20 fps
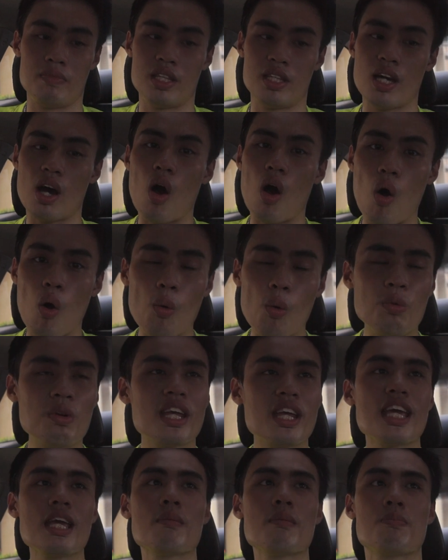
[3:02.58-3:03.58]
the
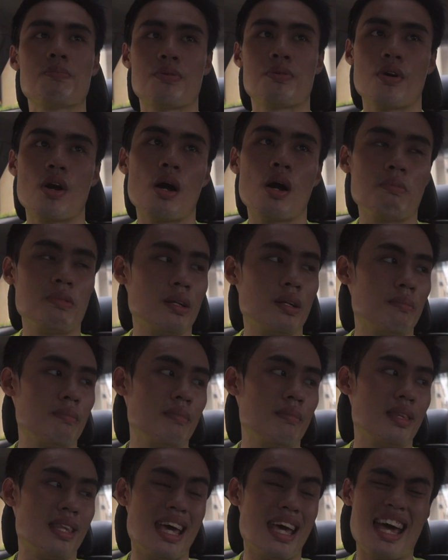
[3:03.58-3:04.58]
only
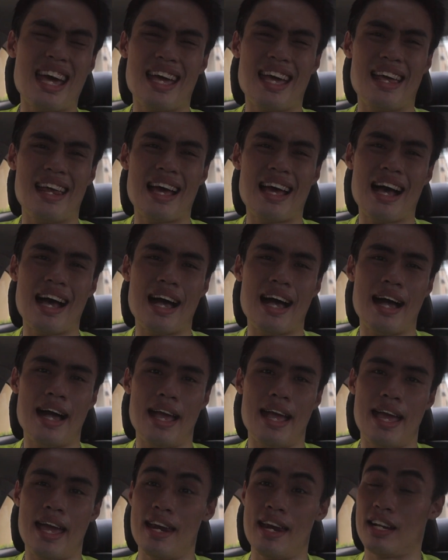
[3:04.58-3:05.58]
problem that
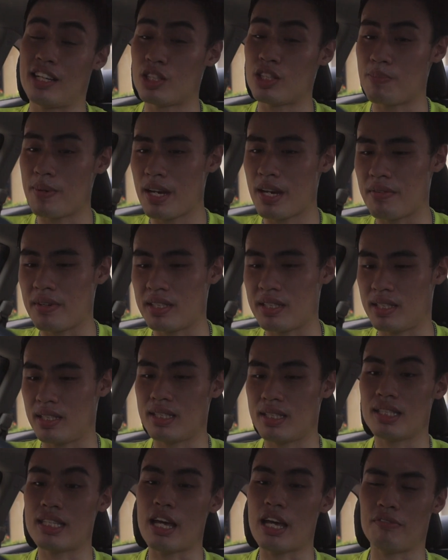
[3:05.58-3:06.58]
I had experienced
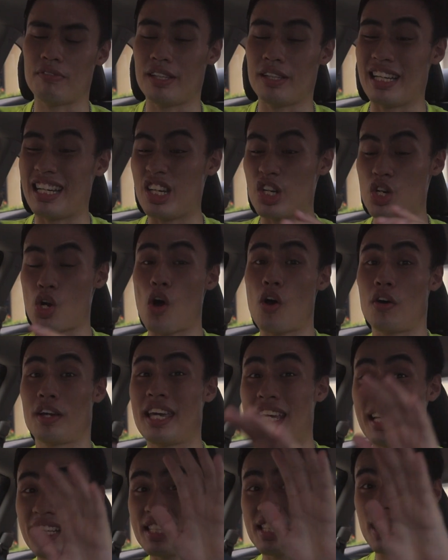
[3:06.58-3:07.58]
is definitely
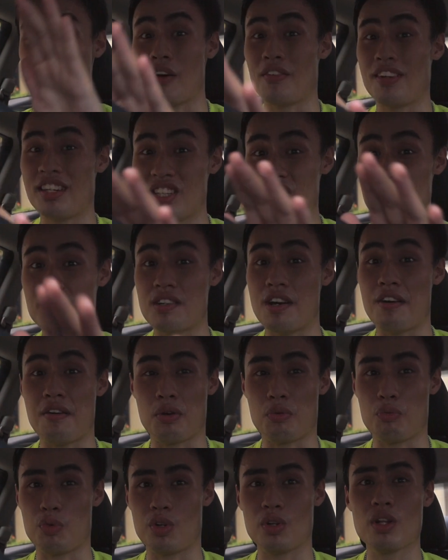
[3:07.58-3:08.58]
knocking sound in the
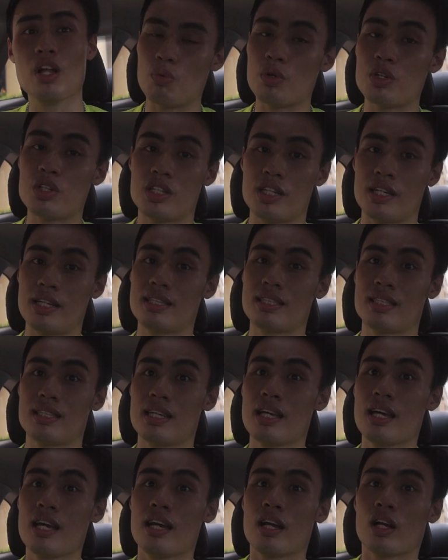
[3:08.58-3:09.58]
steering wheel, which
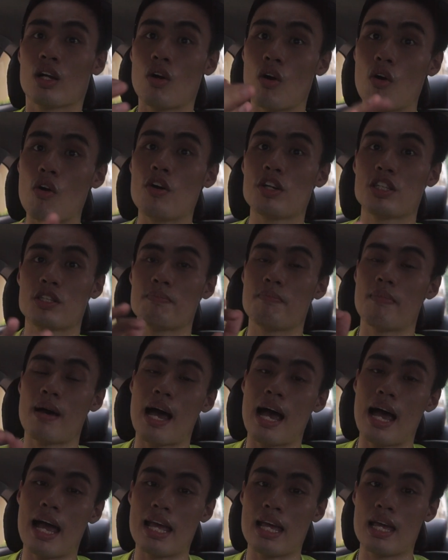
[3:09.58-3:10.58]
is caused
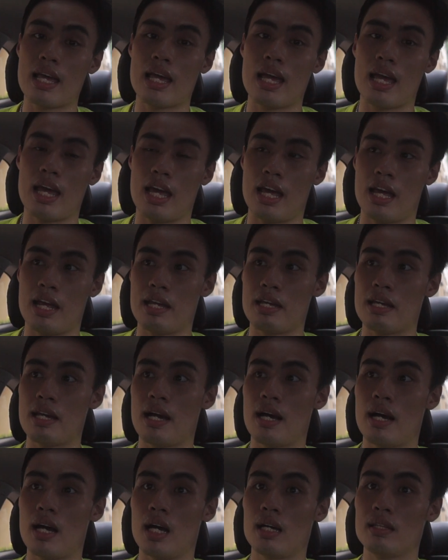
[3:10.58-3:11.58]
by
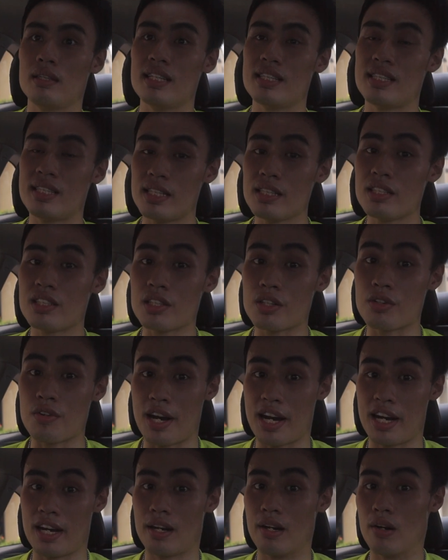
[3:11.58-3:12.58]
a
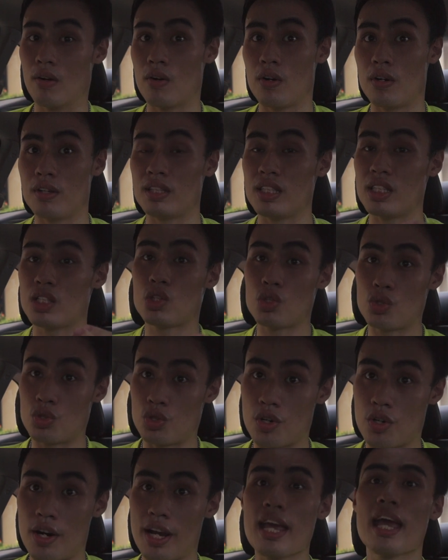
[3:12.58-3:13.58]
disintegrated or
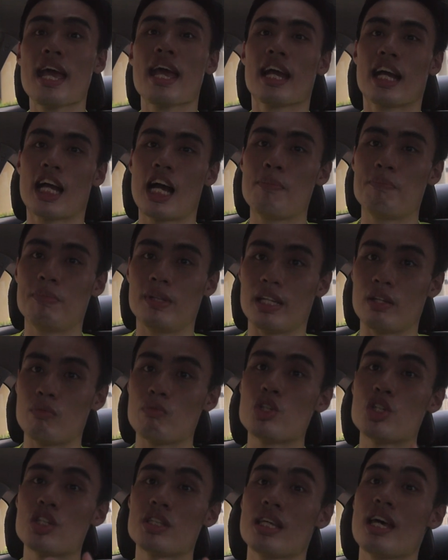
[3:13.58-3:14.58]
destroyed coupling,
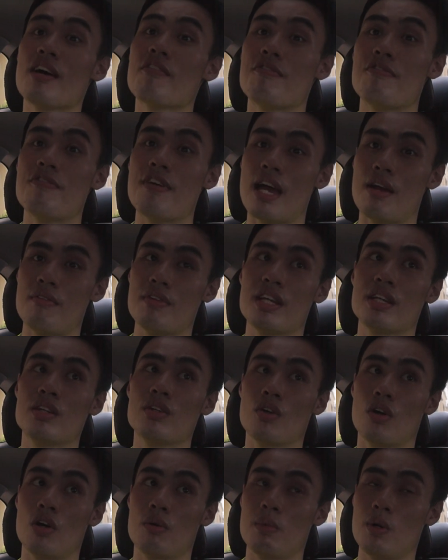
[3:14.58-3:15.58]
which is a very
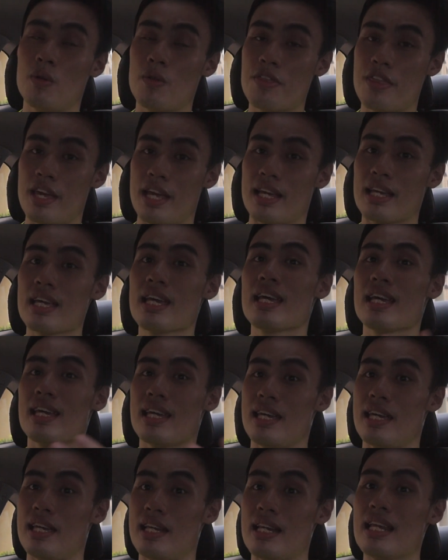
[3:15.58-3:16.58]
normal thing
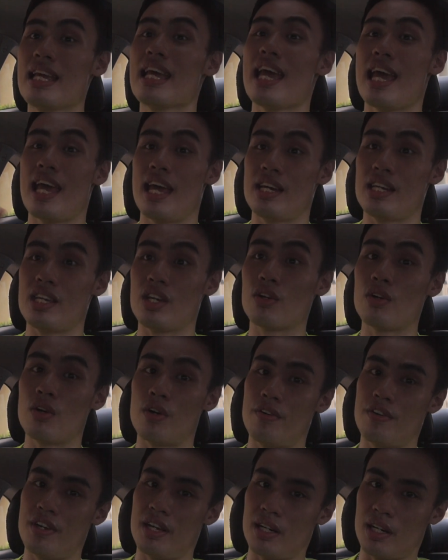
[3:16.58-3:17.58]
in any
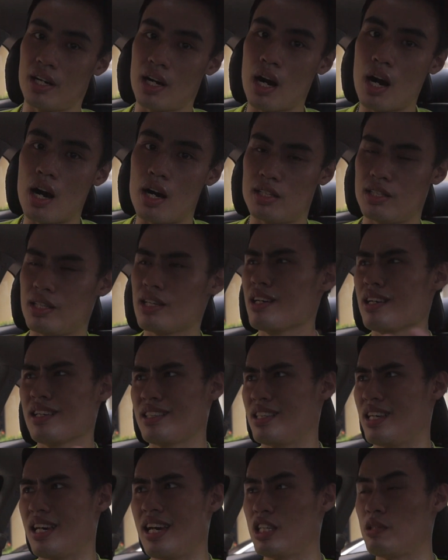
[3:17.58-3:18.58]
Korean cars,
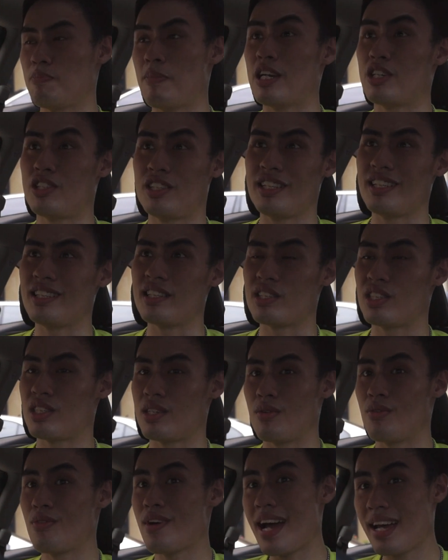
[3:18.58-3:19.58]
especially the
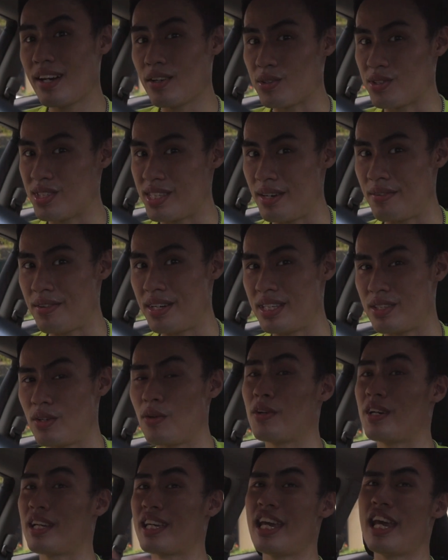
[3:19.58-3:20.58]
Cerato series
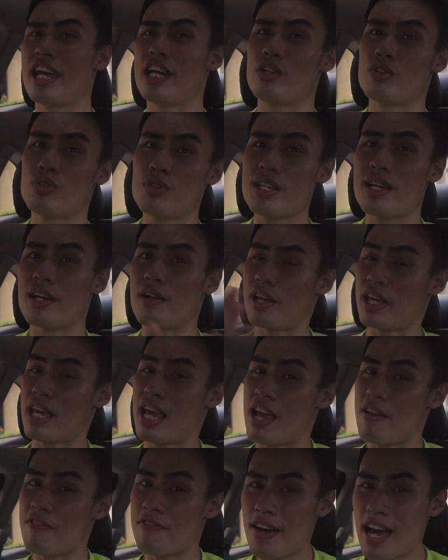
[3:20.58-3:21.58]
or the K3 or the
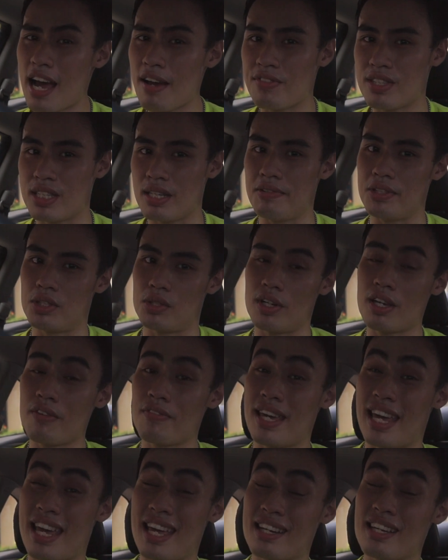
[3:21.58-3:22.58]
K5 series, or
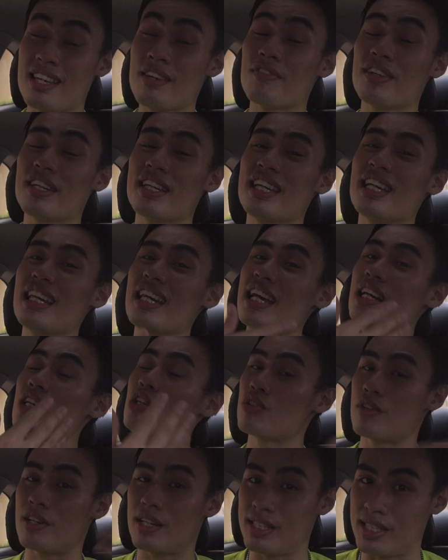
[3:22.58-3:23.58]
even the
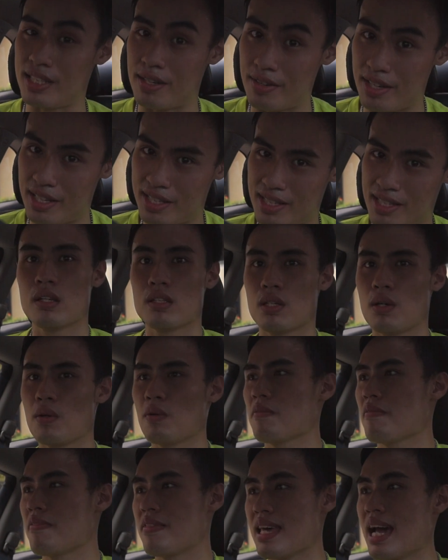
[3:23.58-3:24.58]
Elantra series.
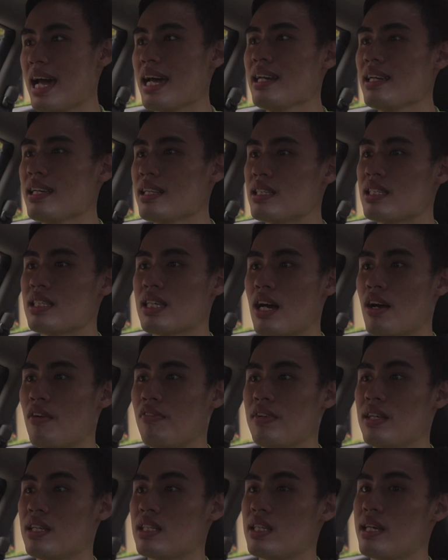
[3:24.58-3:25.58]
So that
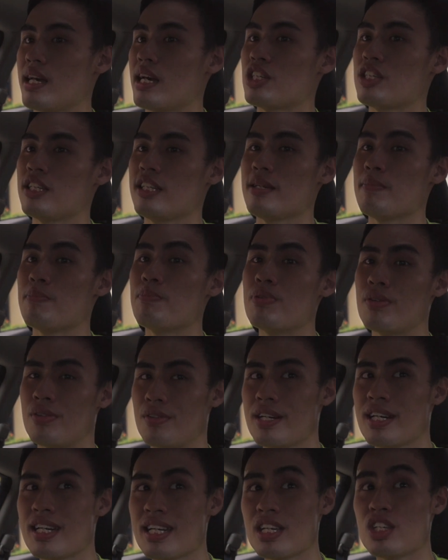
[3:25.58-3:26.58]
itself is actually
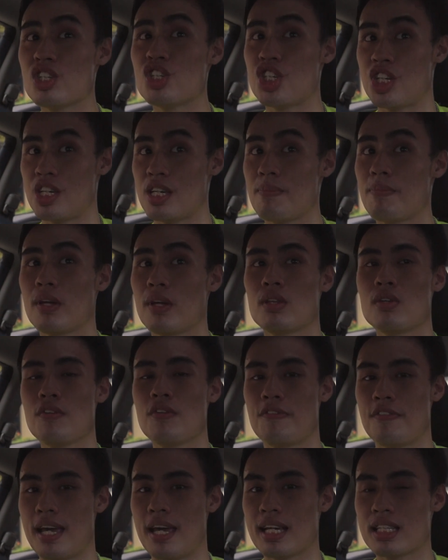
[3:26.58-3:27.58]
pretty cheap to
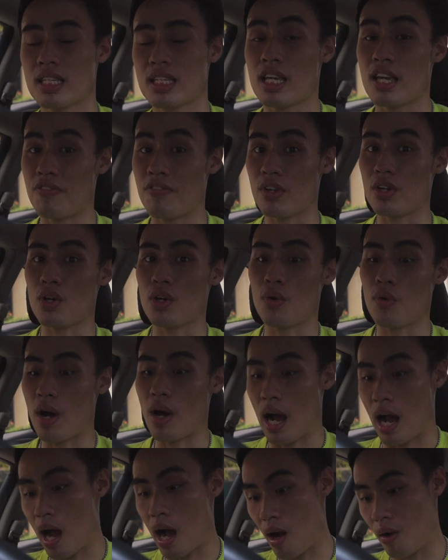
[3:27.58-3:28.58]
fix if you know
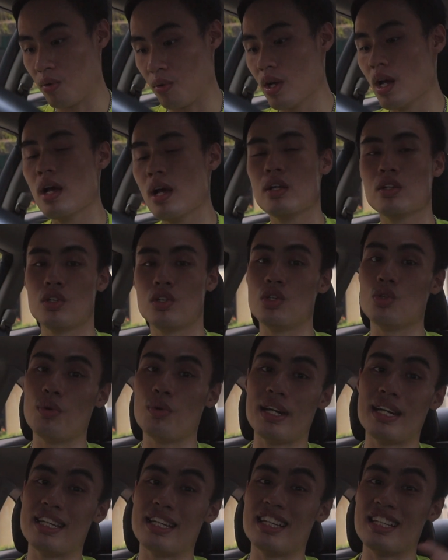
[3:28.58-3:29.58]
how to do
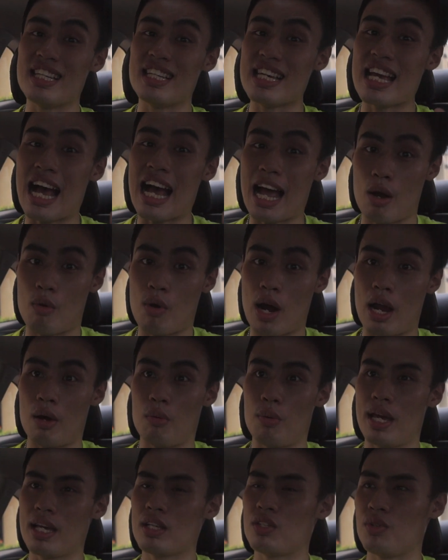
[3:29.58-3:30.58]
it the DIY
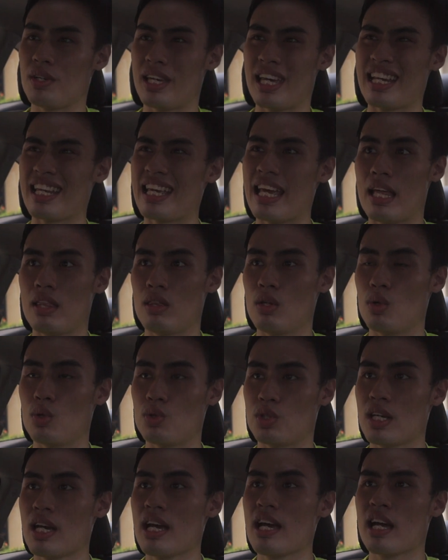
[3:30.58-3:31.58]
way. So you can get
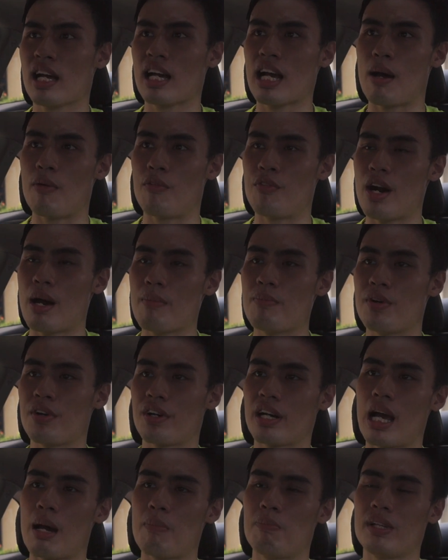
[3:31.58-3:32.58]
those cut rubber
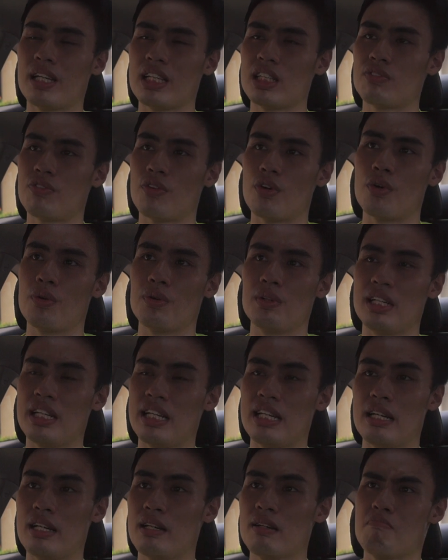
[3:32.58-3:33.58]
couplings for
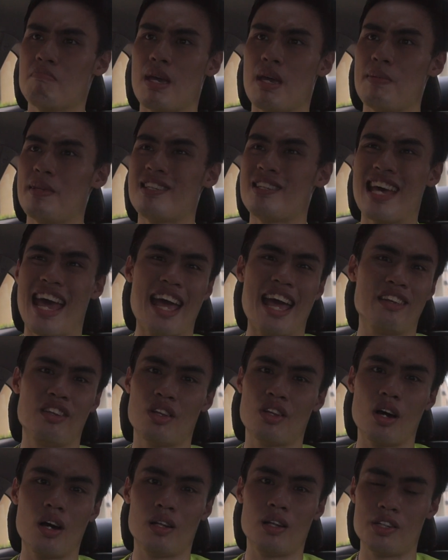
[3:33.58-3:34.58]
only maybe
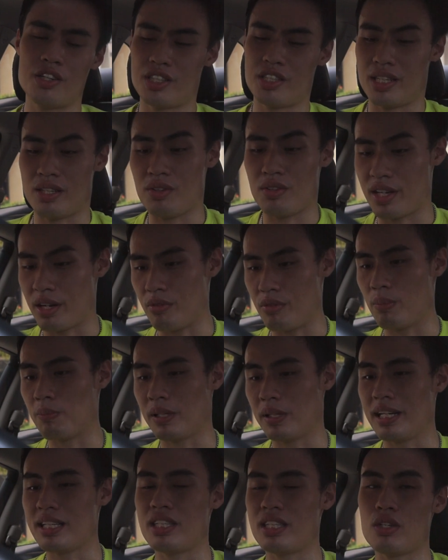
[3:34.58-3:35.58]
$10 and you can
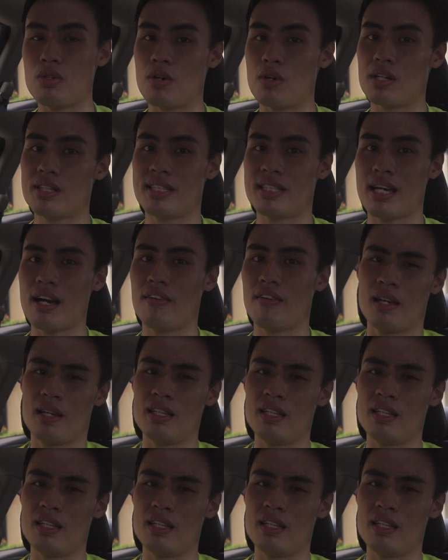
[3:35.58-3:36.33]
replace it yourself.